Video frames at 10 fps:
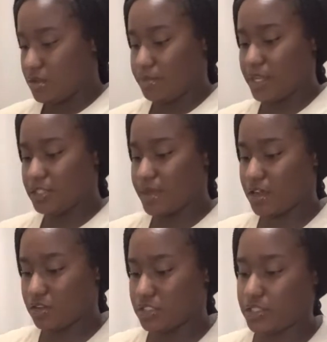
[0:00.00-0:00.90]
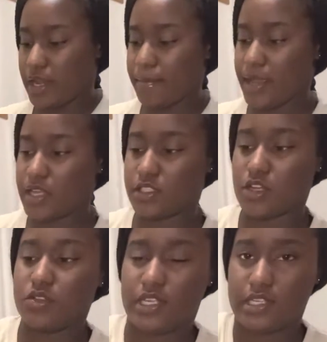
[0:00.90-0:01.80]
peach mango, champagne
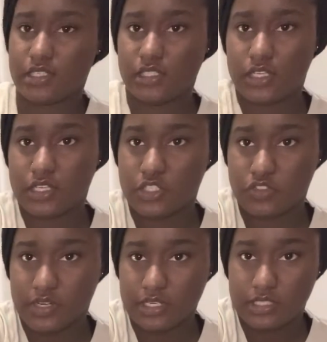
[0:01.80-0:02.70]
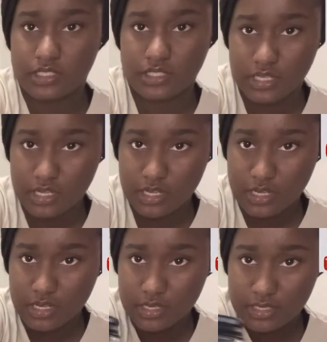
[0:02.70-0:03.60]
toast, and sun-drenched
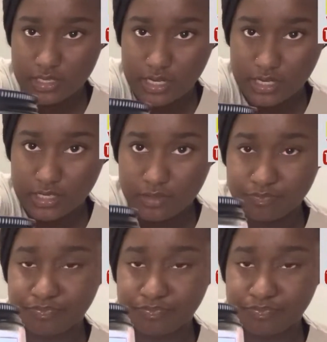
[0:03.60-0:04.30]
lemon.